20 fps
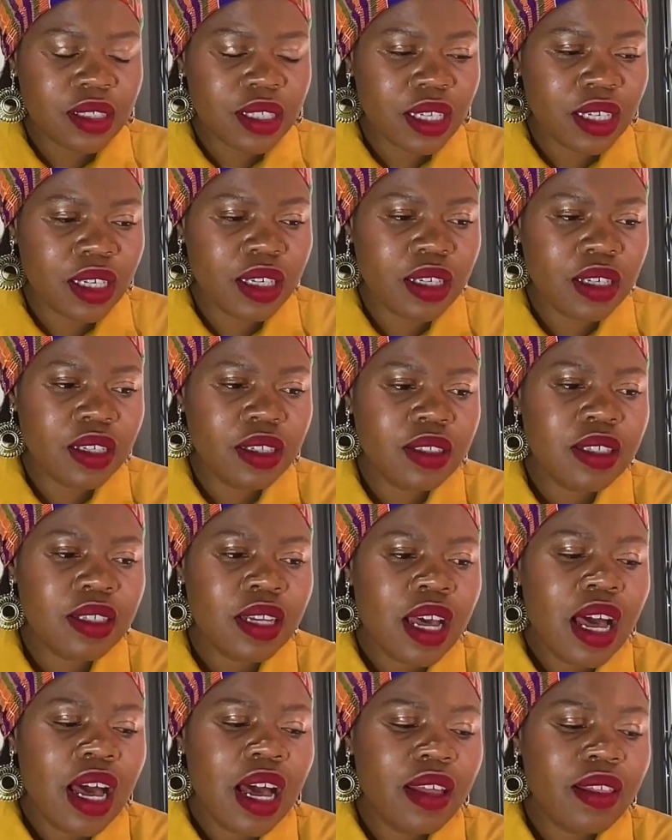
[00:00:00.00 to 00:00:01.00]
yes,
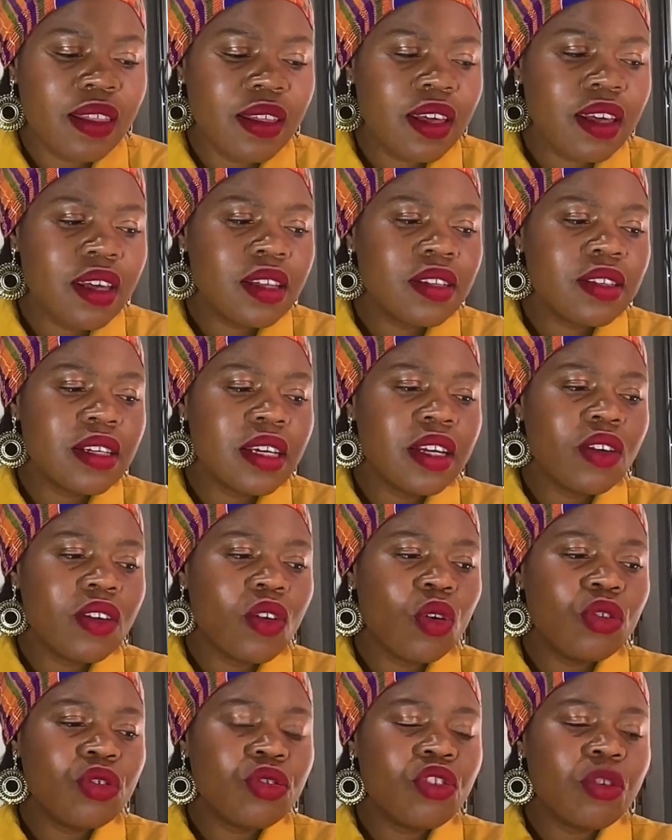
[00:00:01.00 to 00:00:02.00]
I think it
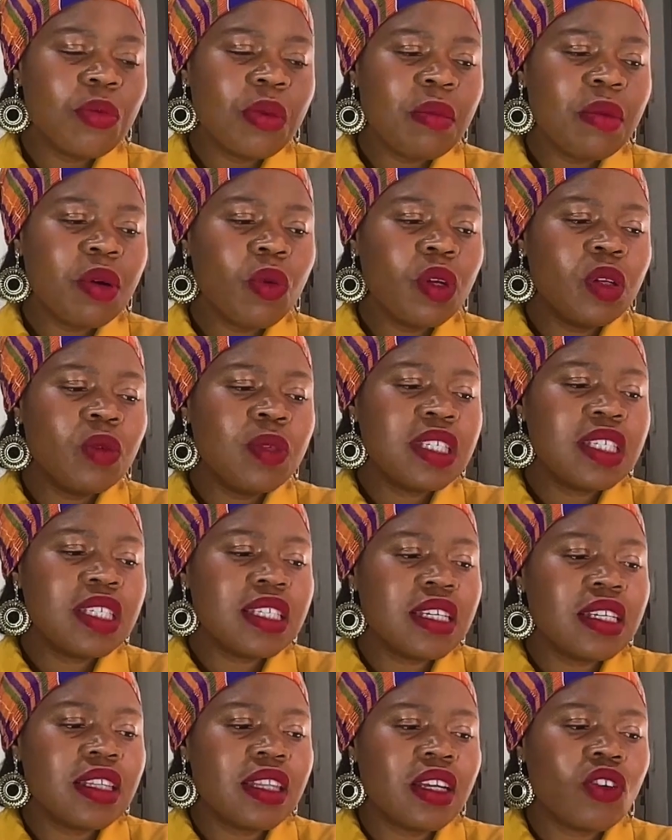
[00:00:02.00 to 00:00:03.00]
also, remember when we
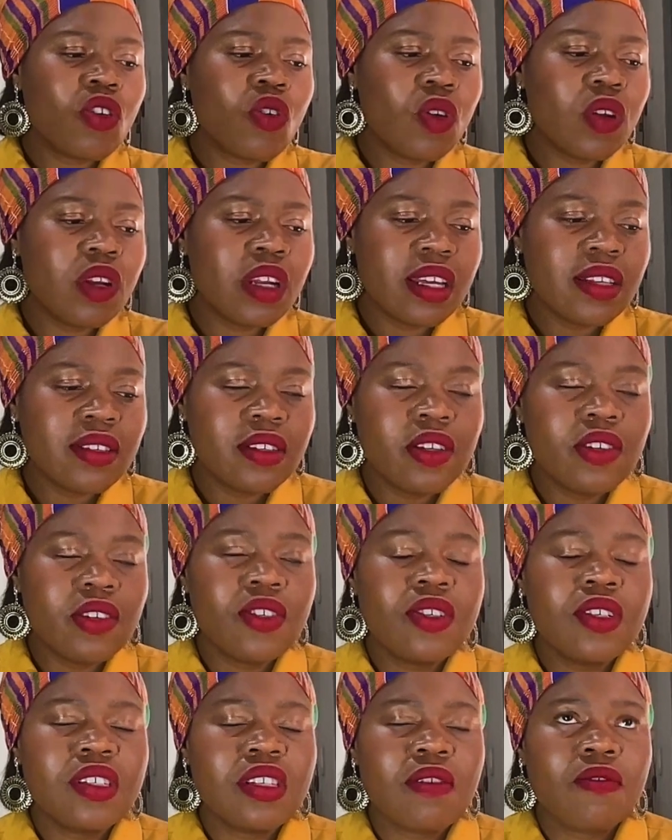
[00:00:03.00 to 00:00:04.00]
said that
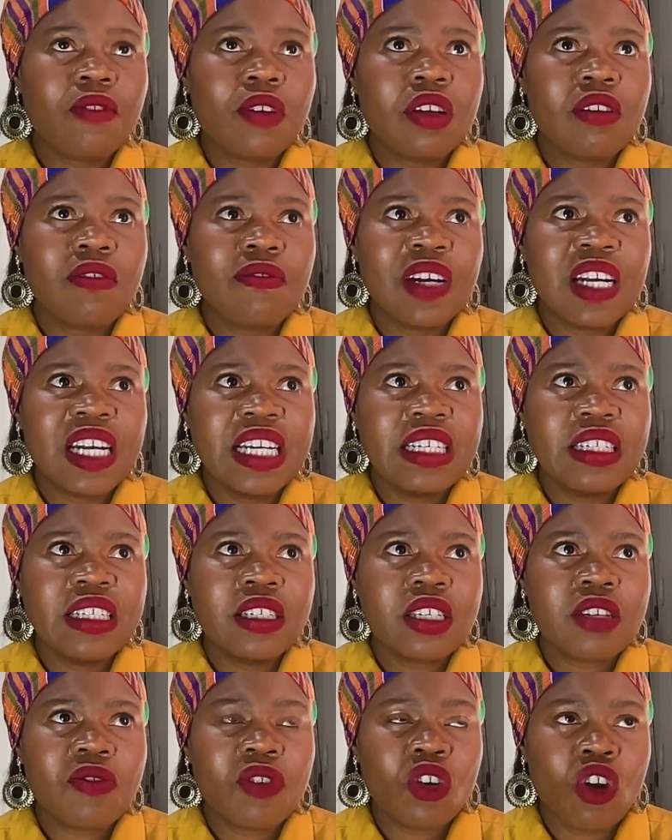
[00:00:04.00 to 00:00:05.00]
colonization is a very
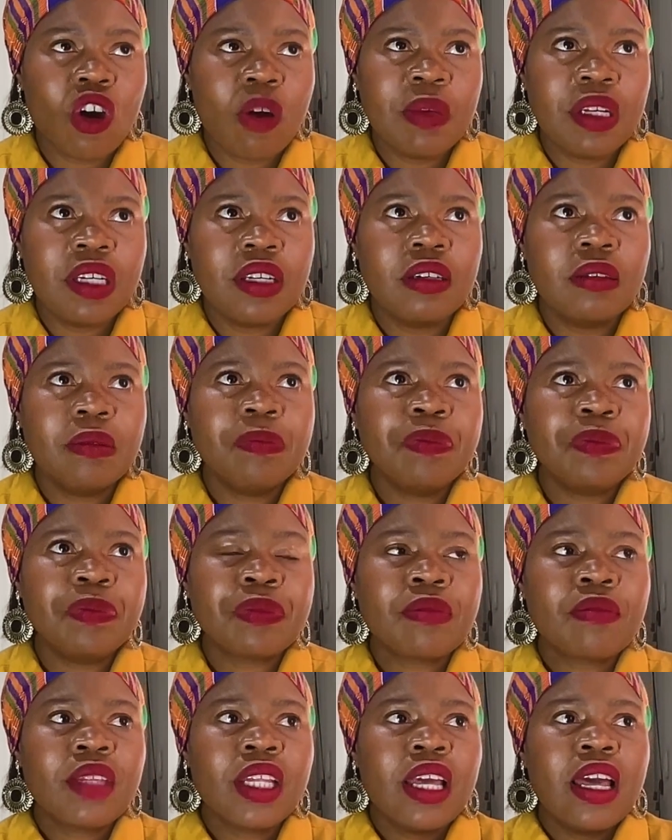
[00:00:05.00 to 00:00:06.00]
violent phenomena,
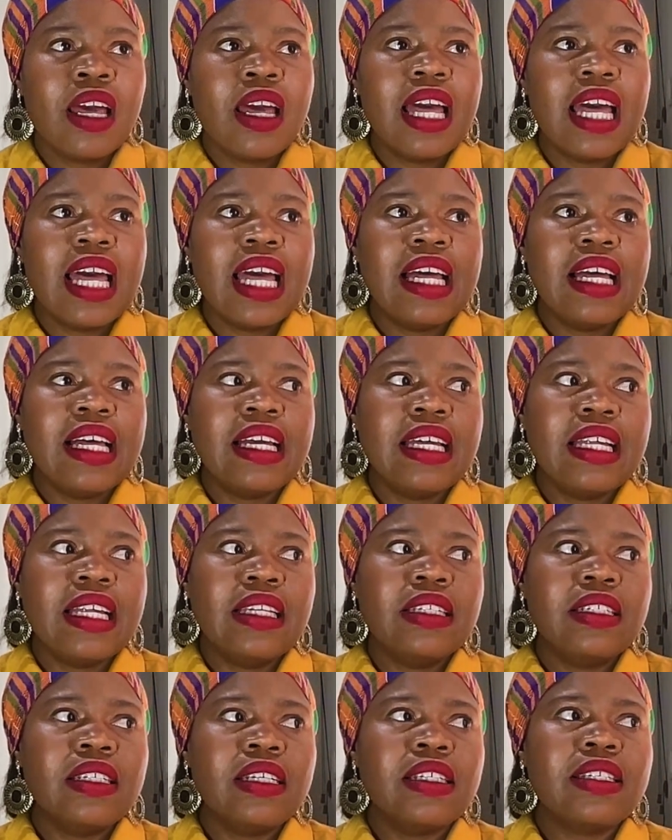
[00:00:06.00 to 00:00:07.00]

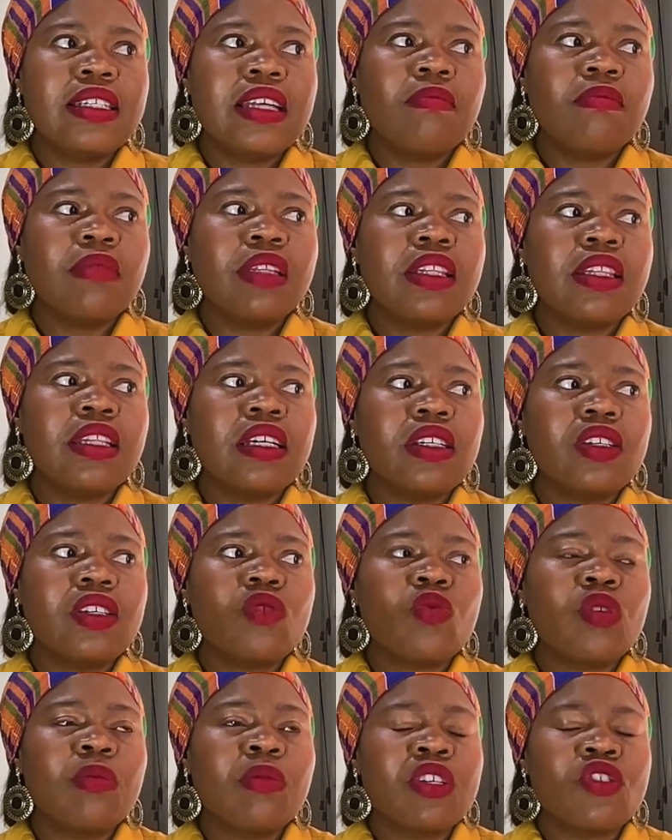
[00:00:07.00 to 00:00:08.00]
and it's something that
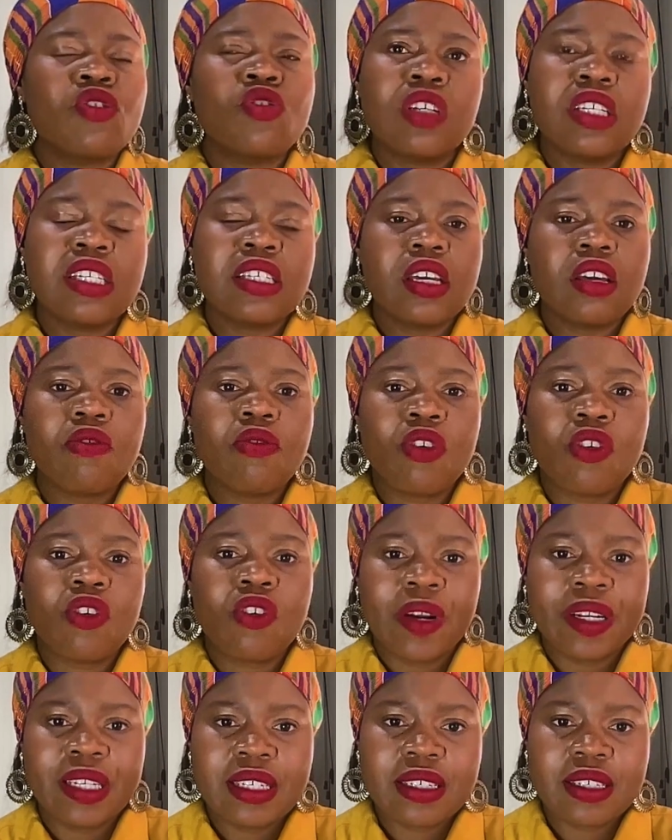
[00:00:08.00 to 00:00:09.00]
we must not take for
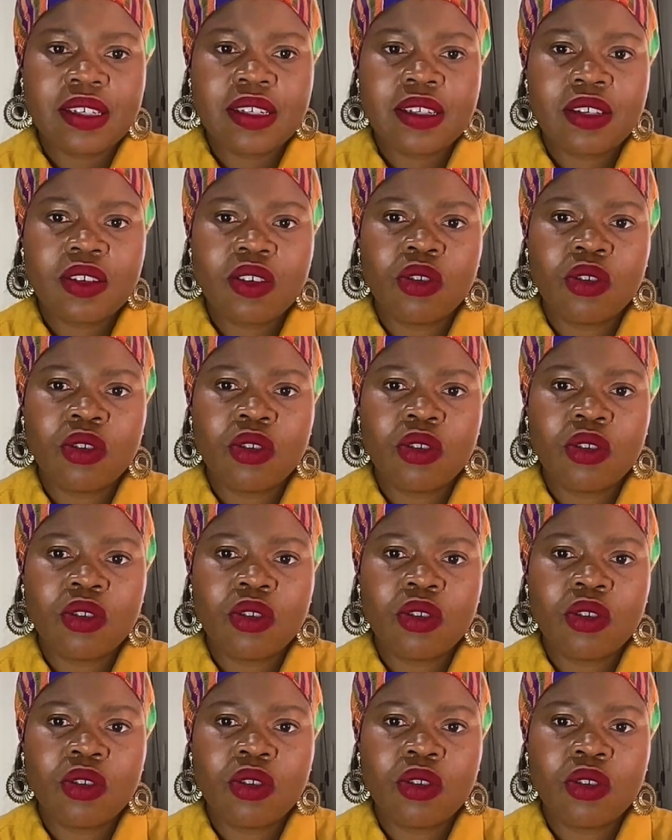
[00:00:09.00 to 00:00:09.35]
granted.